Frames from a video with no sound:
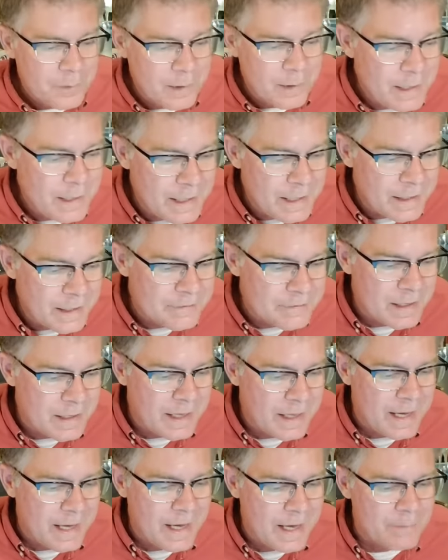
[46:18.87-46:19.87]
and it's
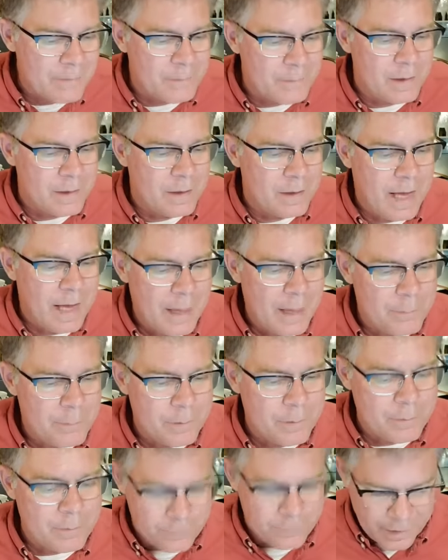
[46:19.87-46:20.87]
going to happen
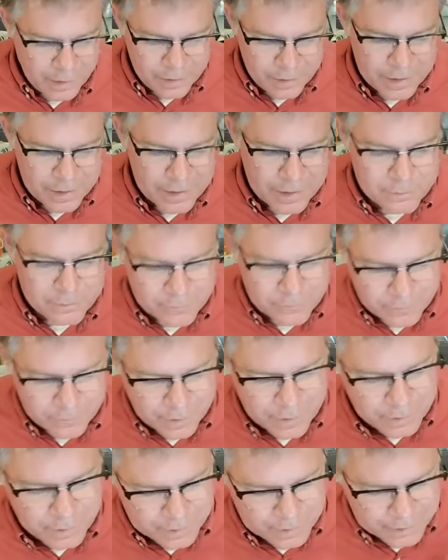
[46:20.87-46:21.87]
happen very
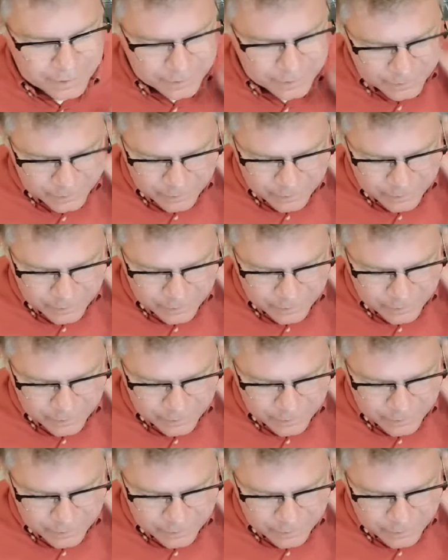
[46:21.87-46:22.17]
very